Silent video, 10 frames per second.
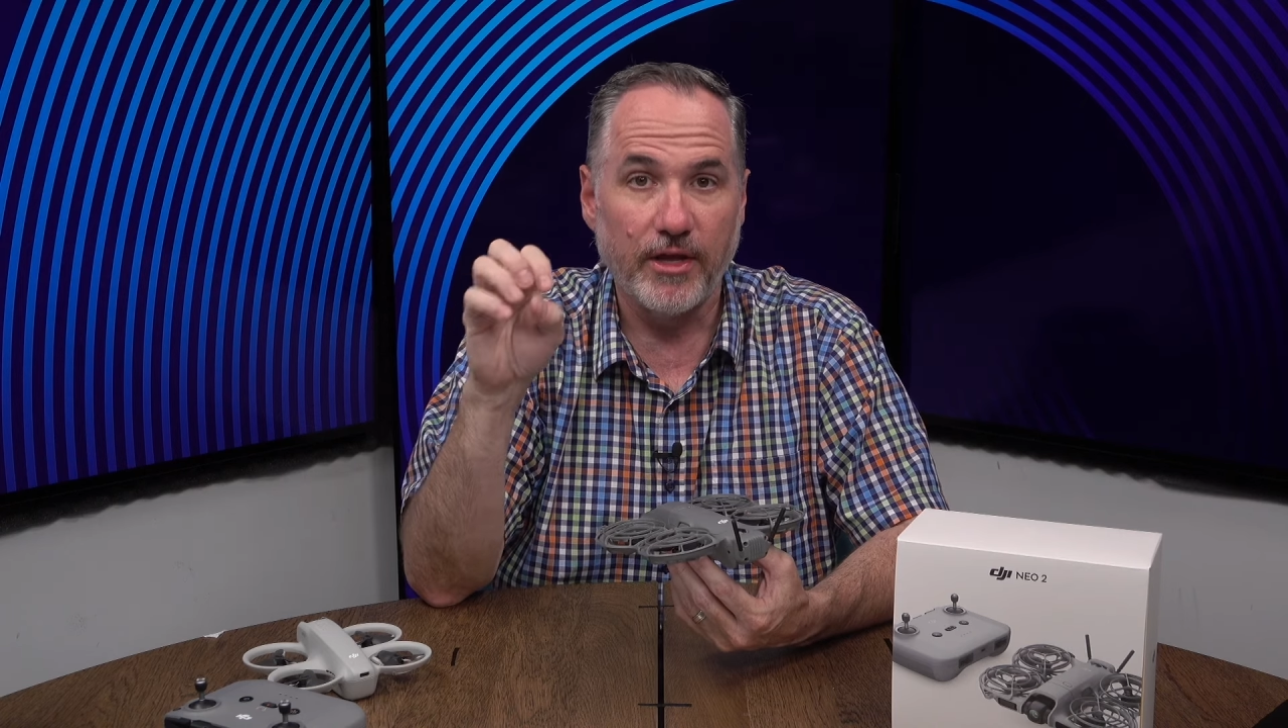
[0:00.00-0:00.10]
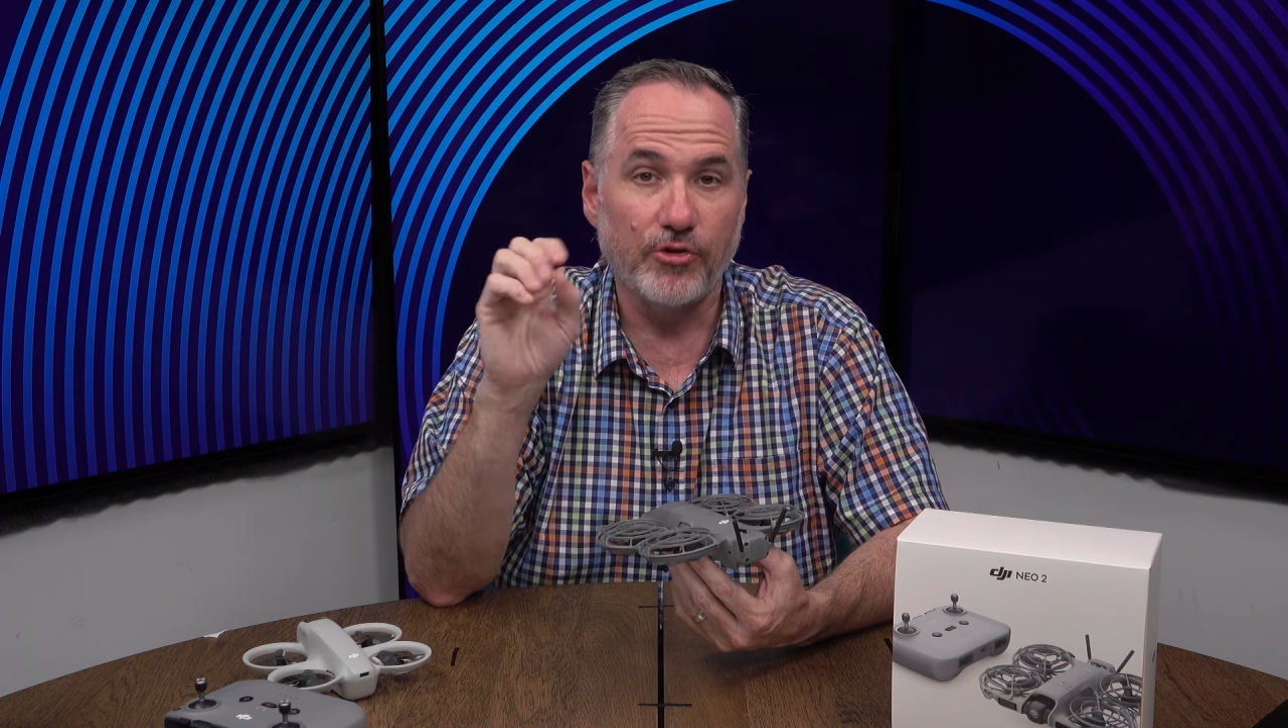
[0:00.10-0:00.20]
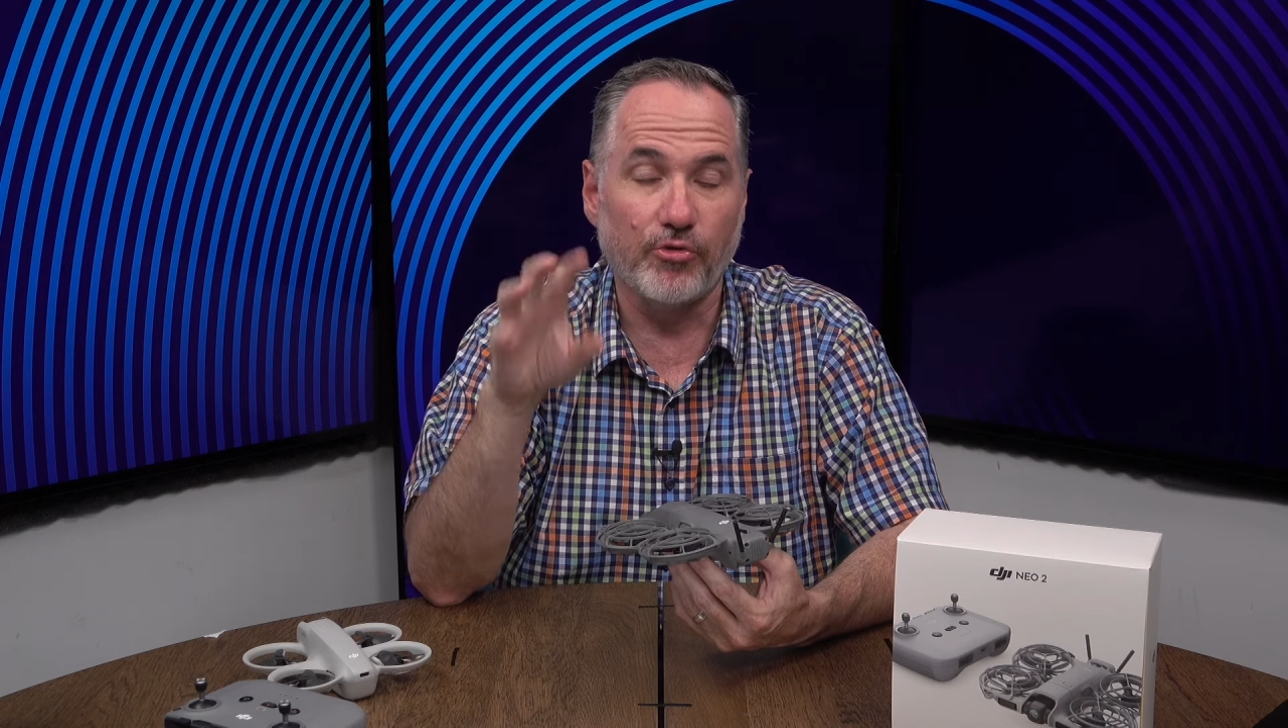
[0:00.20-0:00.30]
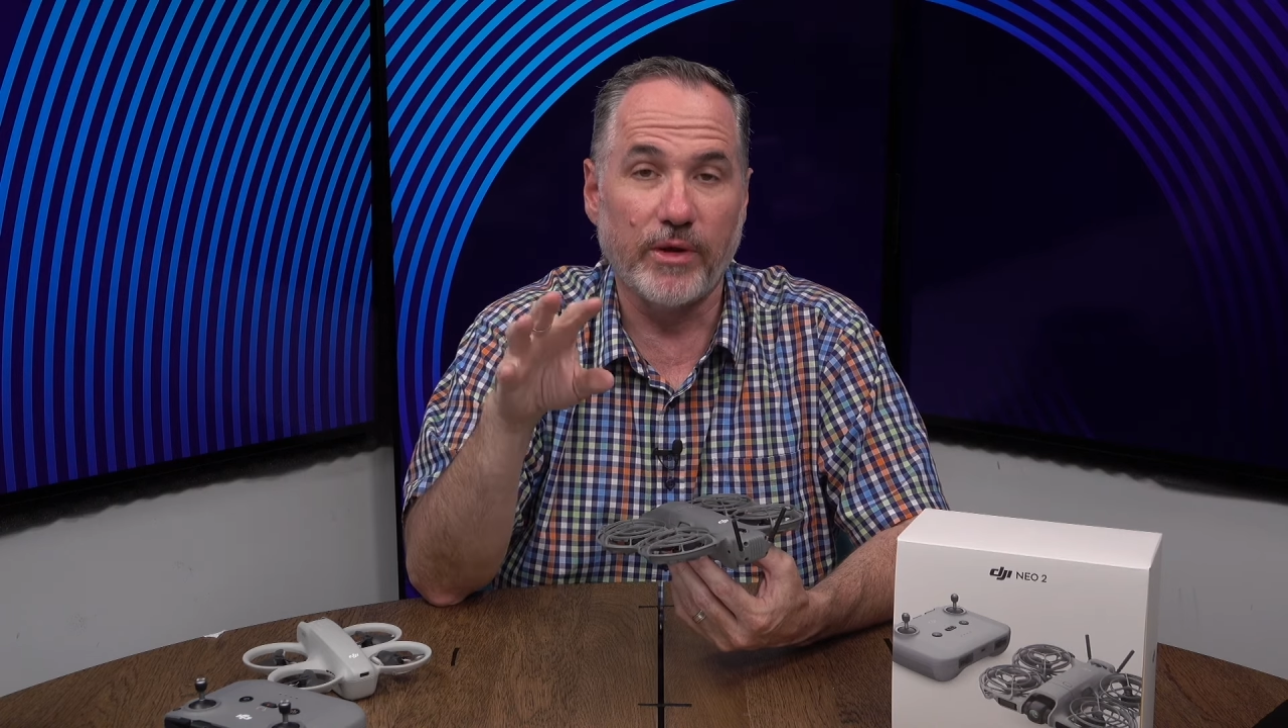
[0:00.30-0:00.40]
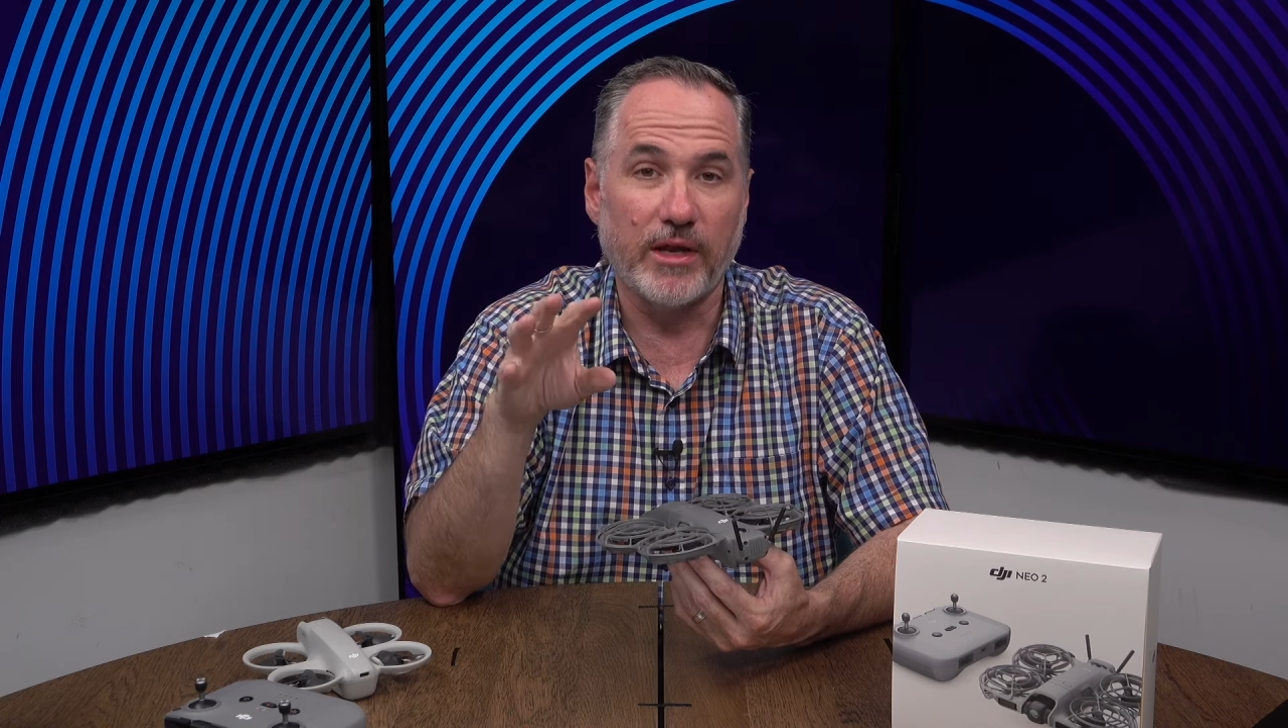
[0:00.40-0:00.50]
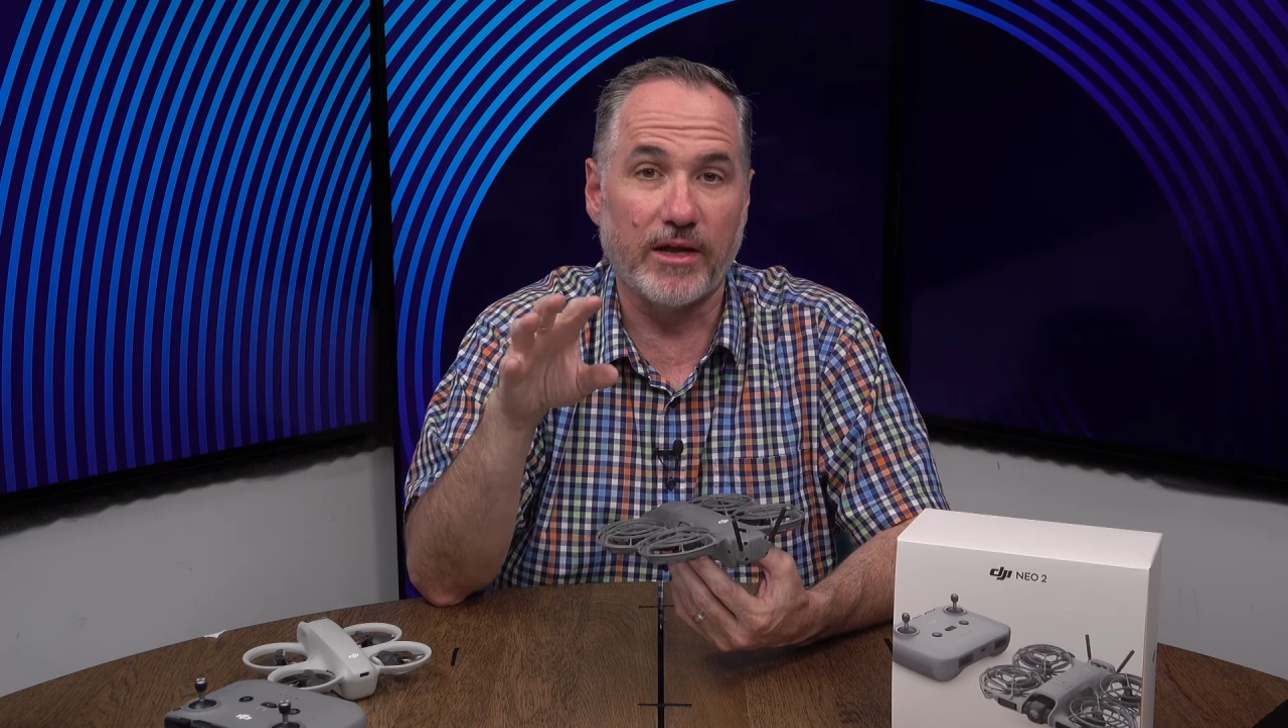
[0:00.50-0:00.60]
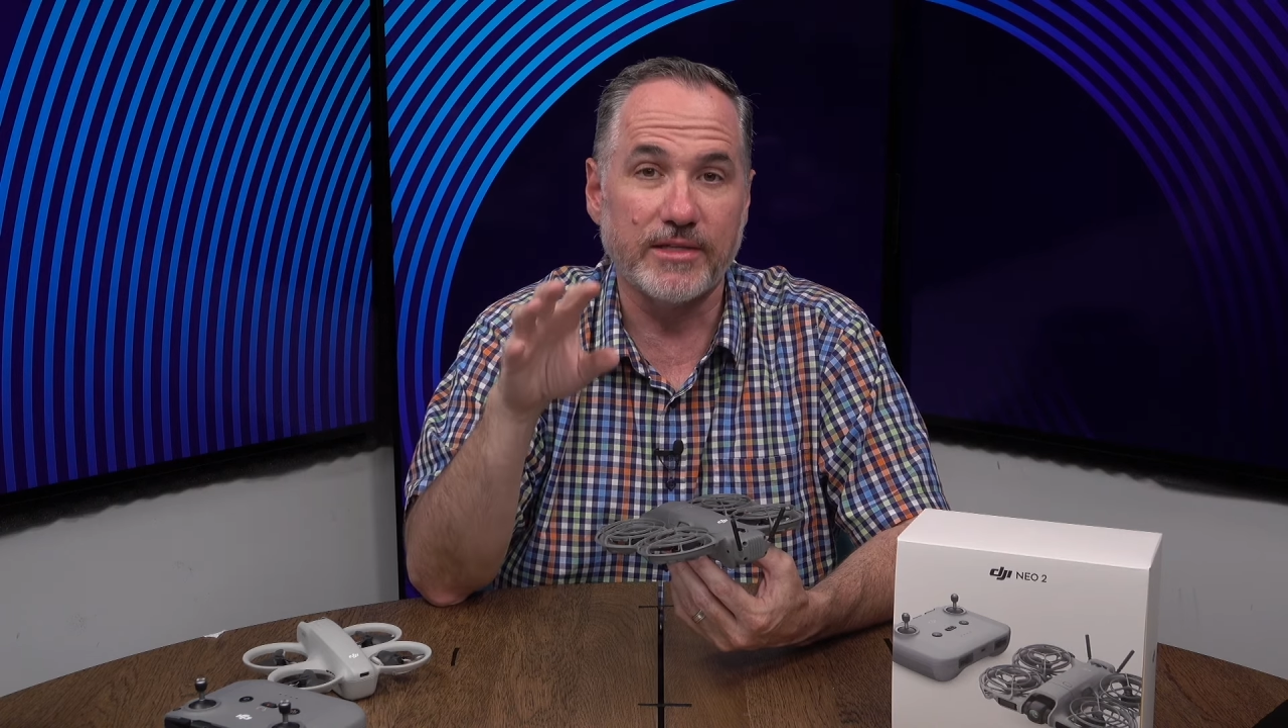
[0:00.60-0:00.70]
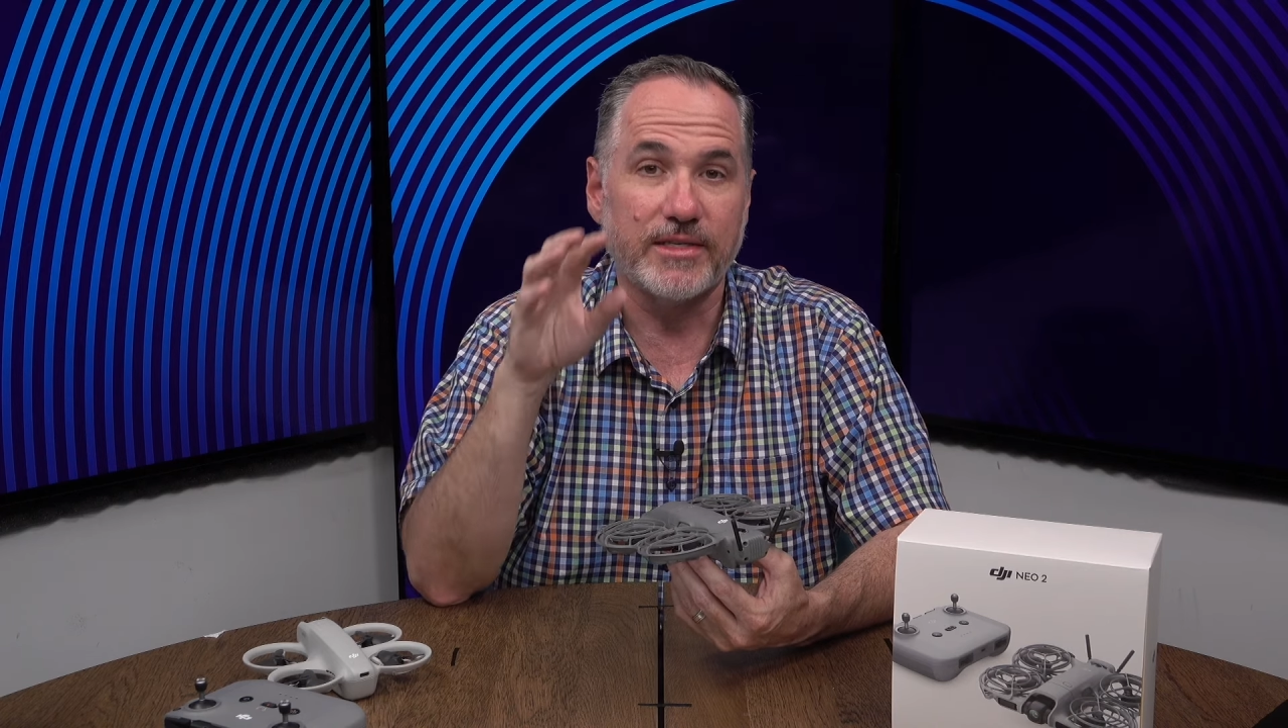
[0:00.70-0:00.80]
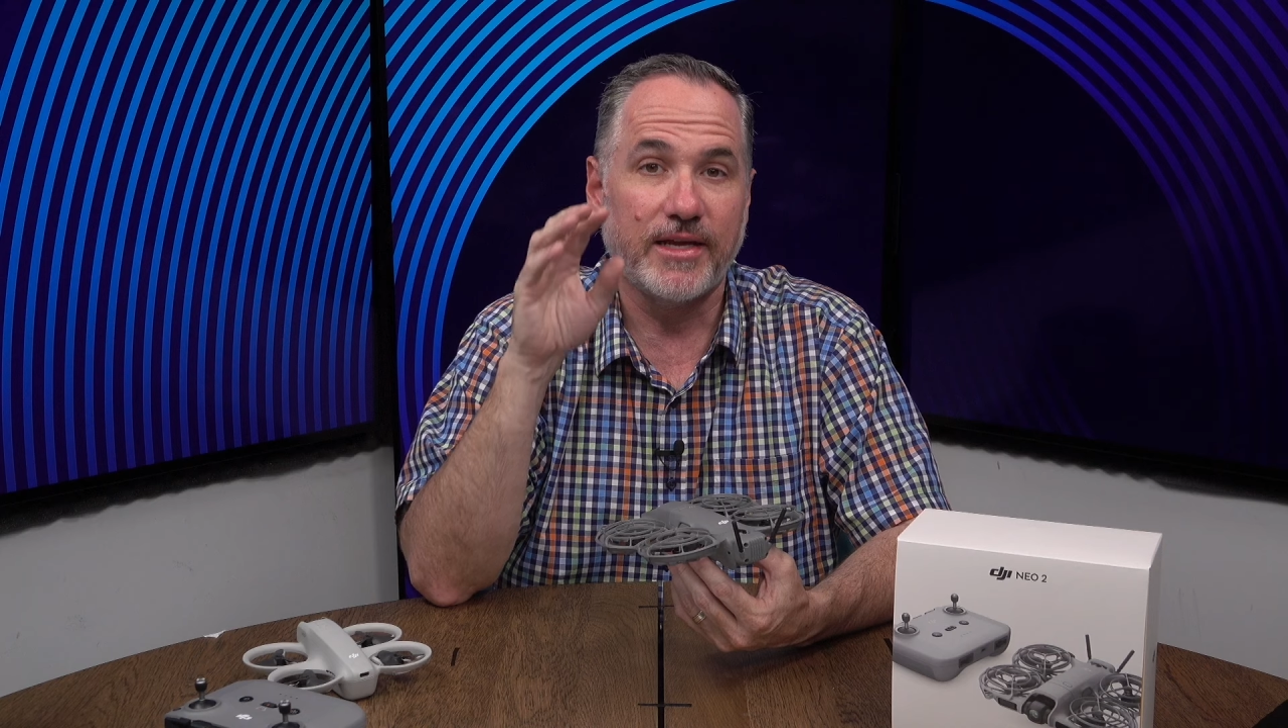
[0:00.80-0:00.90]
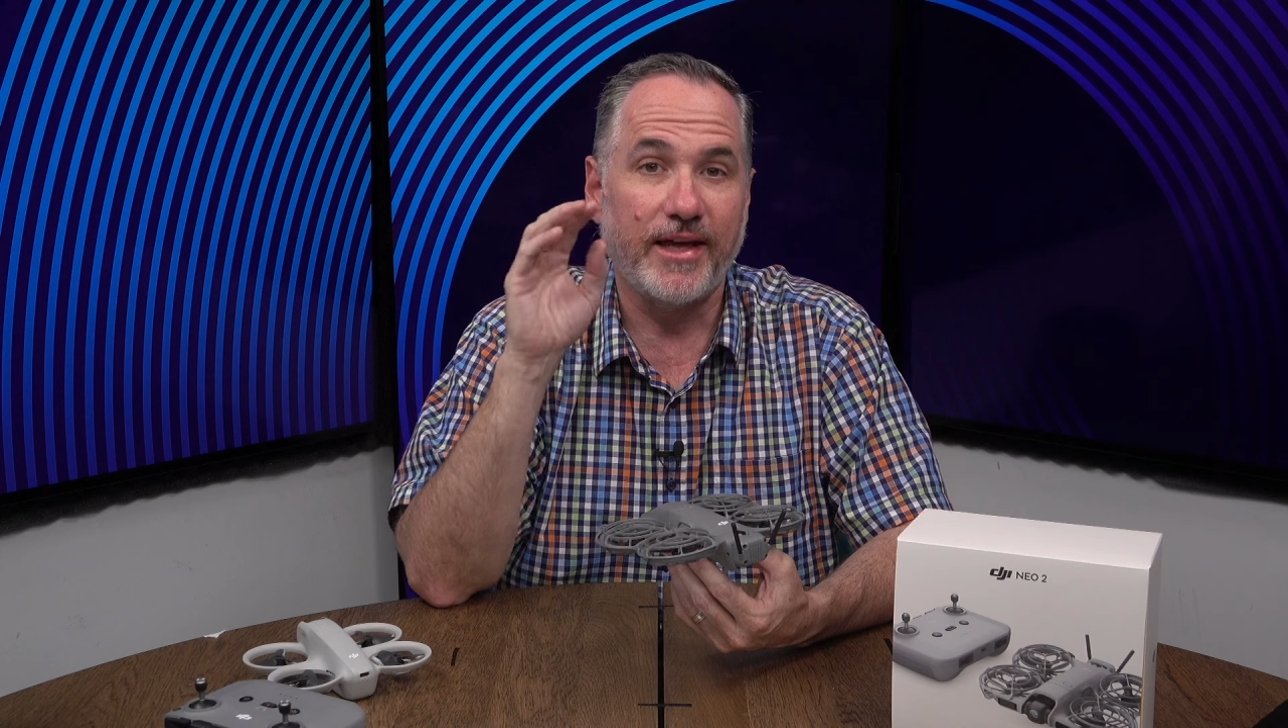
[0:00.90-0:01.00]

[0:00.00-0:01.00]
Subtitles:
you'll realize